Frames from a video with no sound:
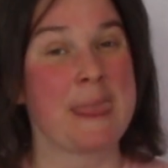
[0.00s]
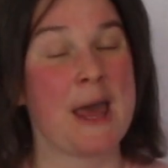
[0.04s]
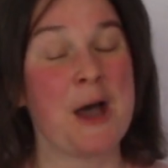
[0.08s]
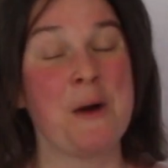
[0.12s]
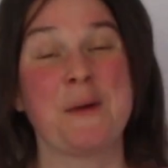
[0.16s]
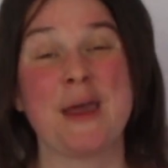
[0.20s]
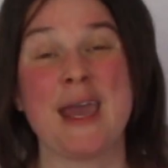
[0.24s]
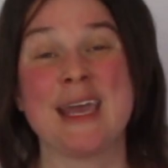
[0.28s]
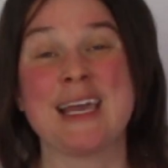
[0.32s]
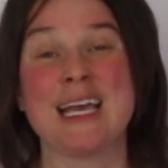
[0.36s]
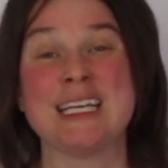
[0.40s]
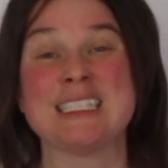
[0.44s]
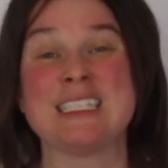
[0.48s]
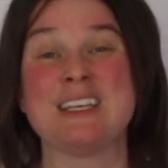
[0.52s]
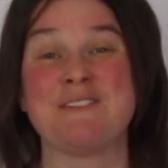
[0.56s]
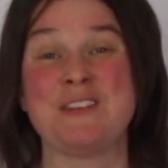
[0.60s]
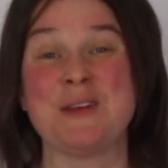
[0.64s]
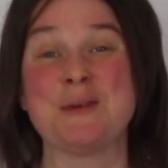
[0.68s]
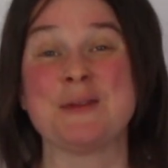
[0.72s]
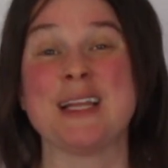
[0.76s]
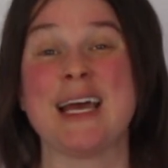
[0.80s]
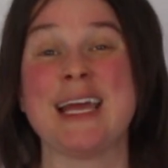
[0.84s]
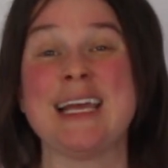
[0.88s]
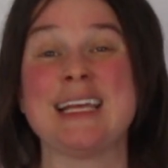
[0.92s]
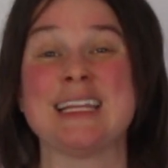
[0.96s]
Okay, guys, if
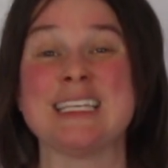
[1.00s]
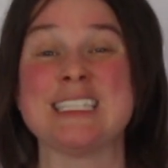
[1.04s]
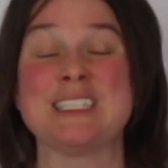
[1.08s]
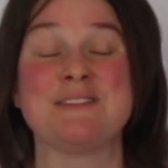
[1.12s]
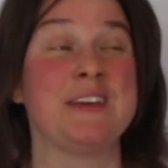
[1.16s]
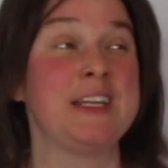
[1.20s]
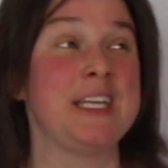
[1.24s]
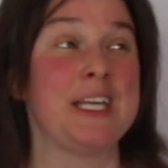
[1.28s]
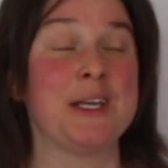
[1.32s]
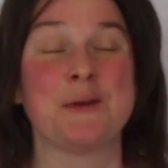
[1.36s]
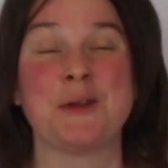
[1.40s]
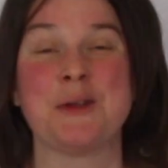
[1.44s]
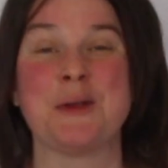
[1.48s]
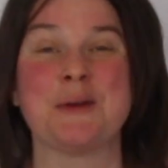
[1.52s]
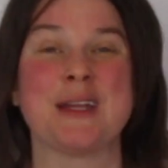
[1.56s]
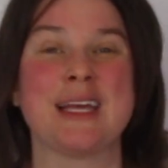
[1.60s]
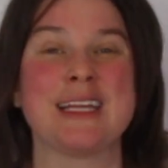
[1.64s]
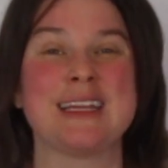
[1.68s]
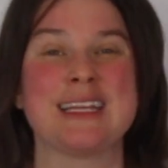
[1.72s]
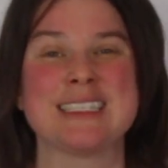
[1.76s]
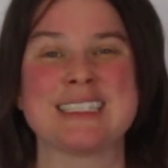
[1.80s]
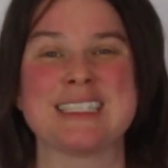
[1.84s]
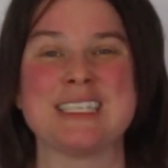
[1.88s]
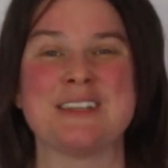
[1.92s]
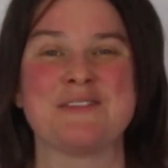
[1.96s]
you like this video and you
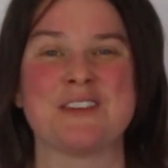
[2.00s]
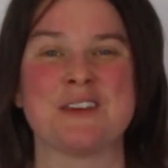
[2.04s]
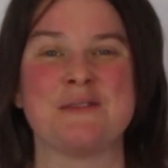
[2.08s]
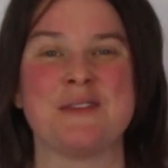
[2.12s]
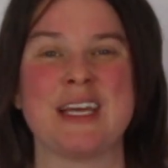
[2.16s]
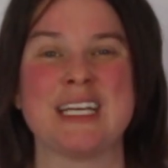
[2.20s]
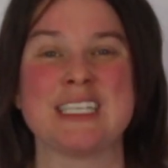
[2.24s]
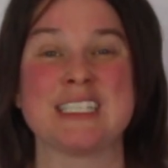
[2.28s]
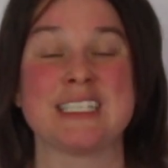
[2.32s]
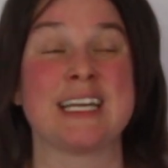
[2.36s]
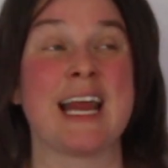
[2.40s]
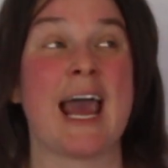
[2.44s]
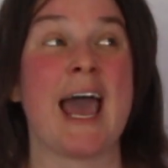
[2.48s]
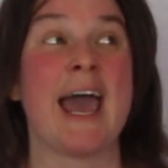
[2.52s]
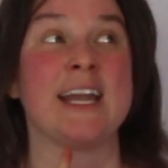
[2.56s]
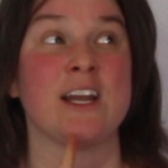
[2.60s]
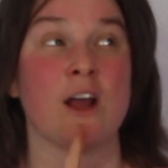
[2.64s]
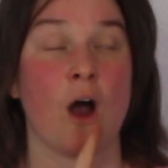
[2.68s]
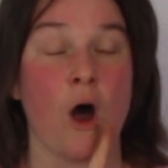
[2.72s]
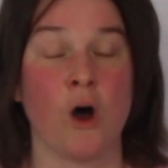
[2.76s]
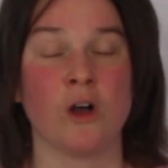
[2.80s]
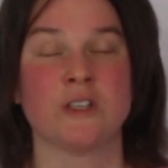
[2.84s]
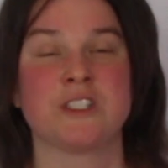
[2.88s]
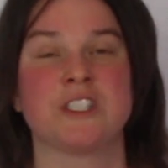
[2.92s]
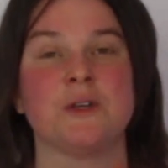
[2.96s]
like this information,
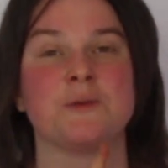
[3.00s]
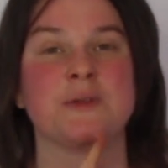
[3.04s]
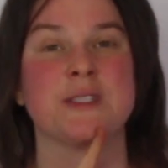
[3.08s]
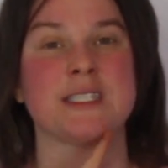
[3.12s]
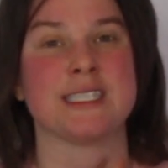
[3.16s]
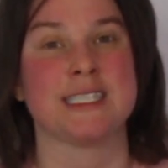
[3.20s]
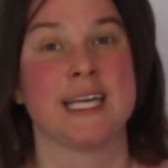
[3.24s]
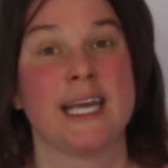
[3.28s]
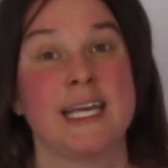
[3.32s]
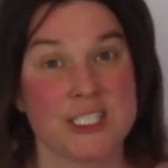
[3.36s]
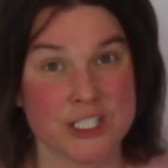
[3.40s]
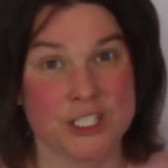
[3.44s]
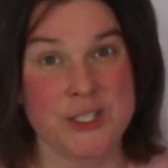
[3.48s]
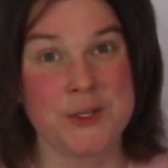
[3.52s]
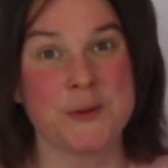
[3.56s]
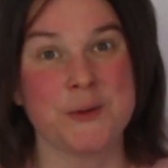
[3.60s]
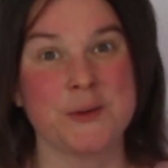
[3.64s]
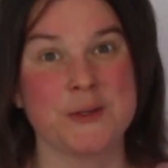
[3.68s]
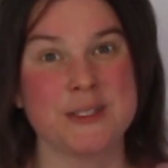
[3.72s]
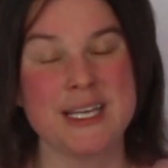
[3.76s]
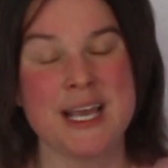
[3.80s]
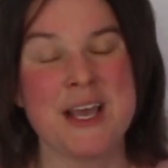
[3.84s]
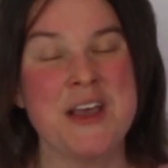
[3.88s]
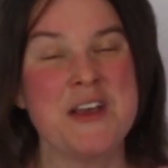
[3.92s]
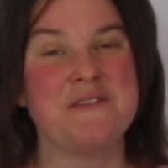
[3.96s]
and also stay
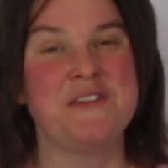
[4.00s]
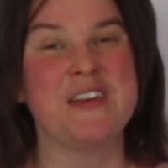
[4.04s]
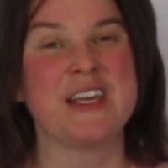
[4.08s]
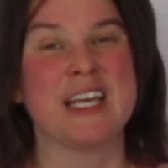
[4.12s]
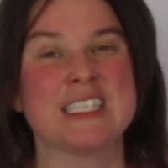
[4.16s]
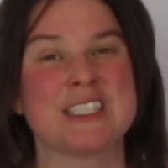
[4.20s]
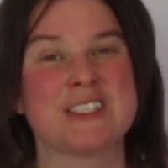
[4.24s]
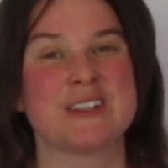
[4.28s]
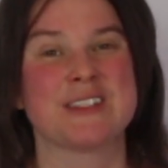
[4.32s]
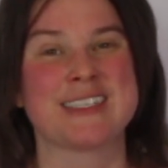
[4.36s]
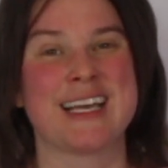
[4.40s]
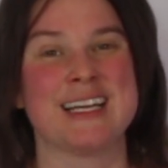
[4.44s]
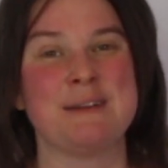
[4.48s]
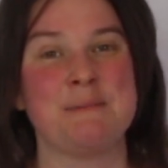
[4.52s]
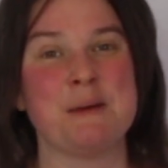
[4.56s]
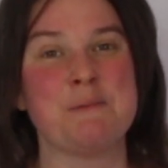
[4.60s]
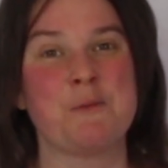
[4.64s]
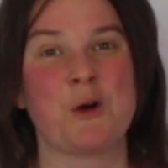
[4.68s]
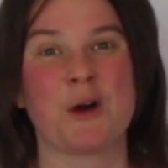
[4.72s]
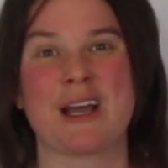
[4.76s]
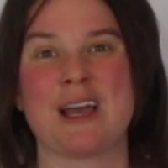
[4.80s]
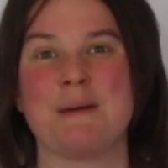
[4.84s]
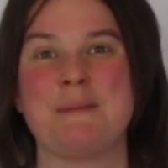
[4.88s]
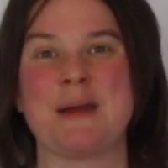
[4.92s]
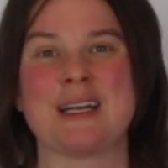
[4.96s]
tuned, because there's going to be
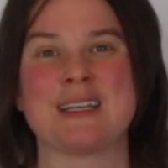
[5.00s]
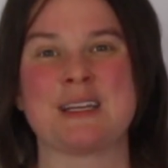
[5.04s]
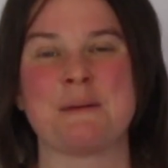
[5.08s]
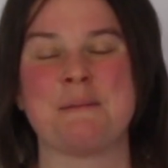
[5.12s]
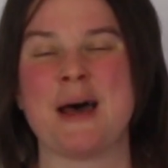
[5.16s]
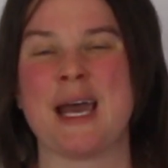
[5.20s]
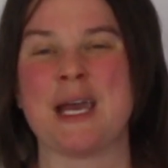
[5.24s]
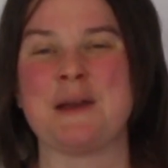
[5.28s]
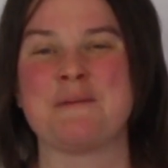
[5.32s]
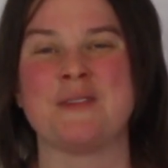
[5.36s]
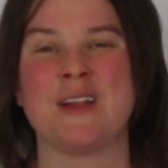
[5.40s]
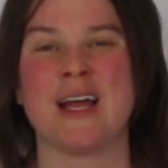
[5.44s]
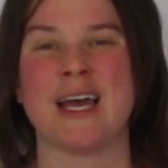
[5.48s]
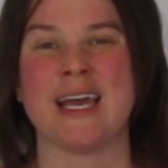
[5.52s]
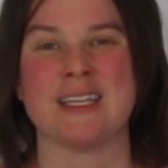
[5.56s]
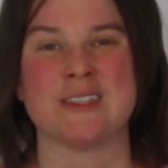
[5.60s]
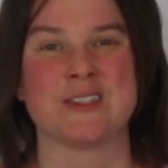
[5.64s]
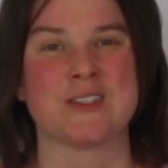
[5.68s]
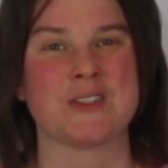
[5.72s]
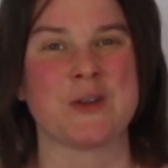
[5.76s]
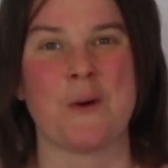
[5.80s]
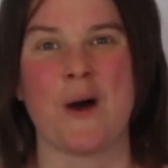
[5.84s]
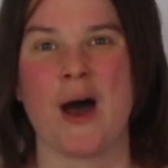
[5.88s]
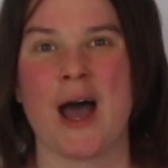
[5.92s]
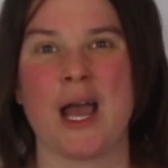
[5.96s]
more coming on the
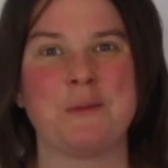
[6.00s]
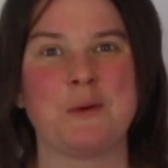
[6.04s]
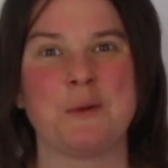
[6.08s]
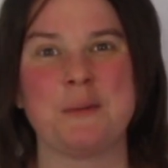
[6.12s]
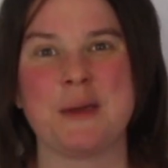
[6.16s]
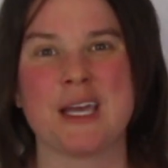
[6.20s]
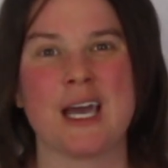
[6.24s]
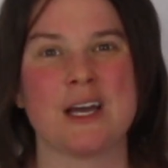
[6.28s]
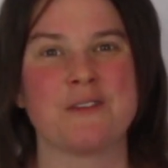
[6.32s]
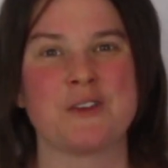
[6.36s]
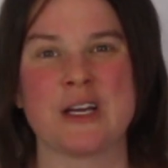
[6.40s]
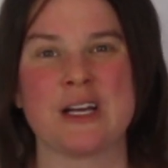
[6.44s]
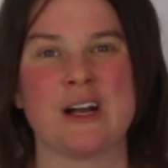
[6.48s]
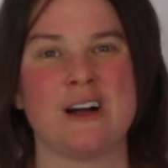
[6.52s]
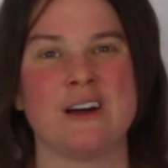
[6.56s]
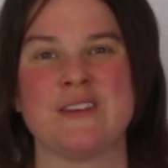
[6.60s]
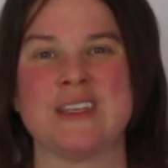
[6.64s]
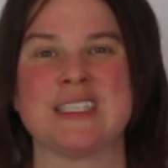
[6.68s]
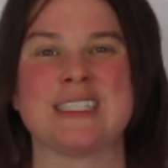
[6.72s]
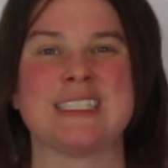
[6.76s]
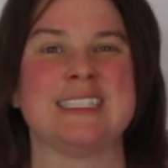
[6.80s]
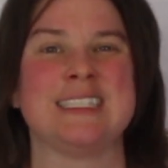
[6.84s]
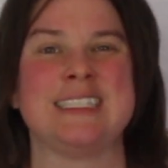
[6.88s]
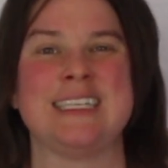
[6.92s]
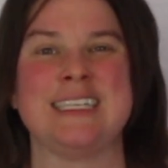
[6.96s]
pipeline, so I will be covering all
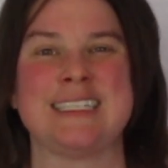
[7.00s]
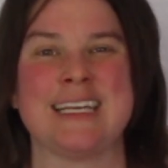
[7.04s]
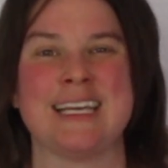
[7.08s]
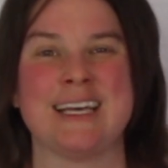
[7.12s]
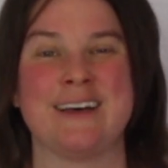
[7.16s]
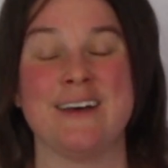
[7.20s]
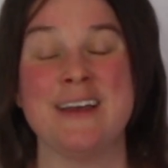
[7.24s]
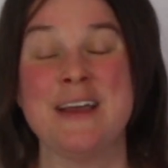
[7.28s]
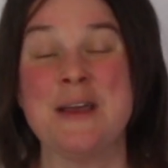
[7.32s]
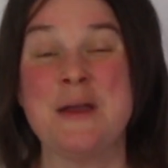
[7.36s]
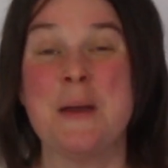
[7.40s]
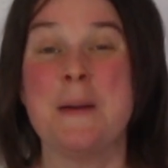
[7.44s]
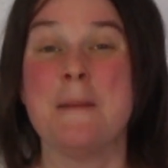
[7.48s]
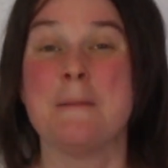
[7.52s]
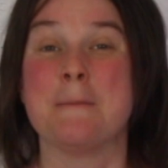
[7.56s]
this in detail.